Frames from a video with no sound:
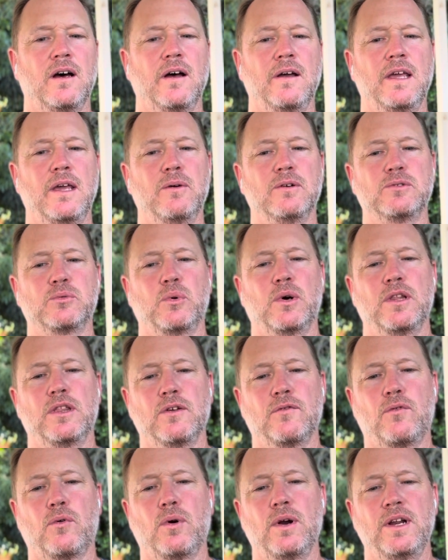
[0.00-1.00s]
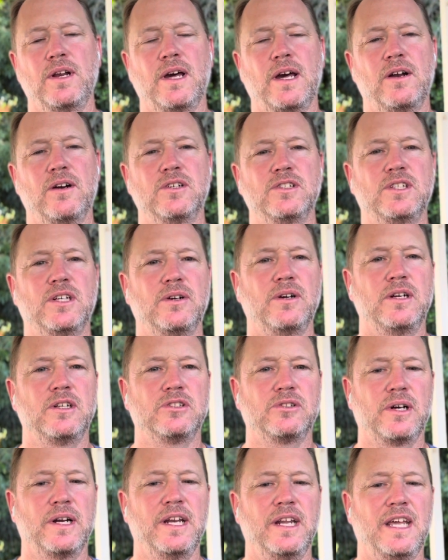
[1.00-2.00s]
He was with the 49ers during
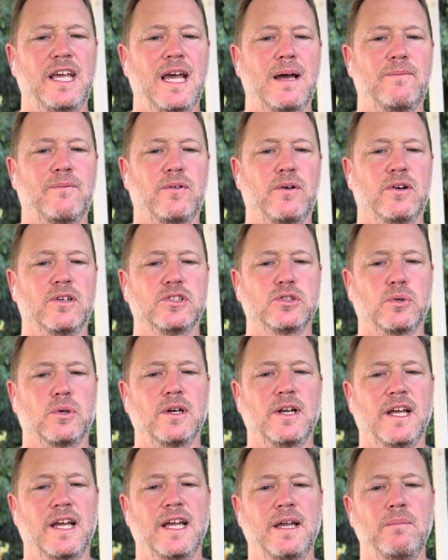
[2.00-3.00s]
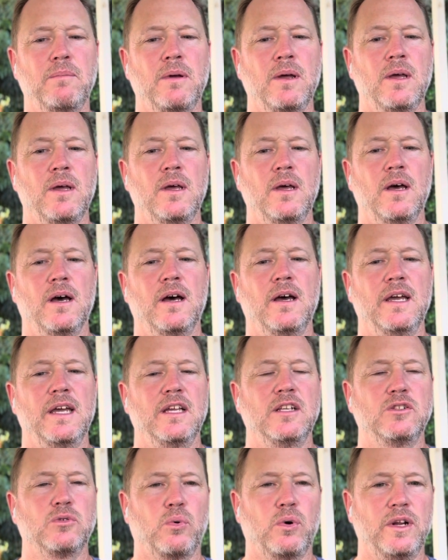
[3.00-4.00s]
training camp for a short time
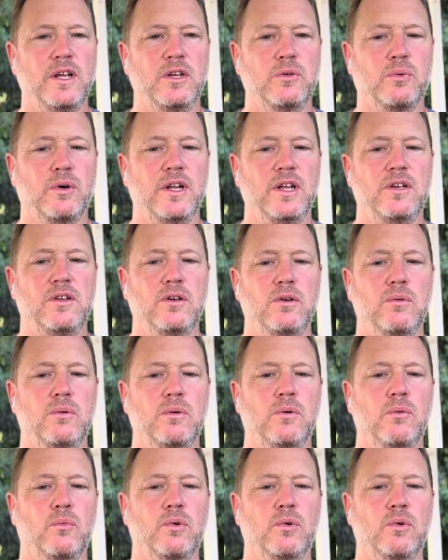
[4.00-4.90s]
in 2022.